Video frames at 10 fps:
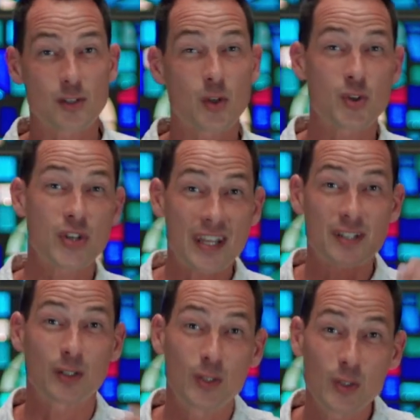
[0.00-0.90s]
And so she has
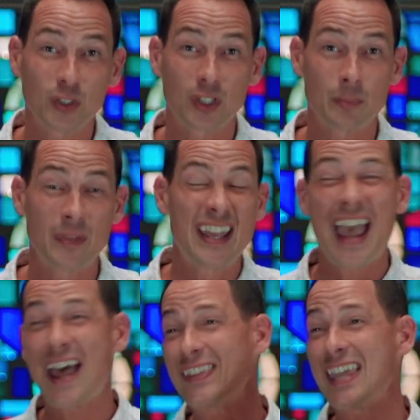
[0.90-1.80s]
to Google him
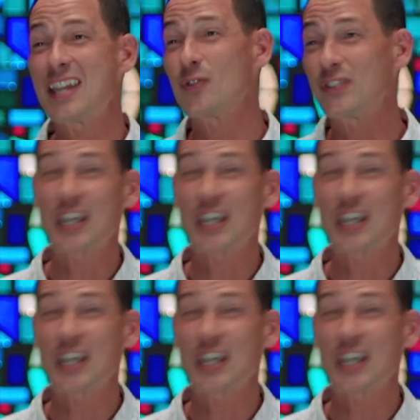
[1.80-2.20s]
at the age of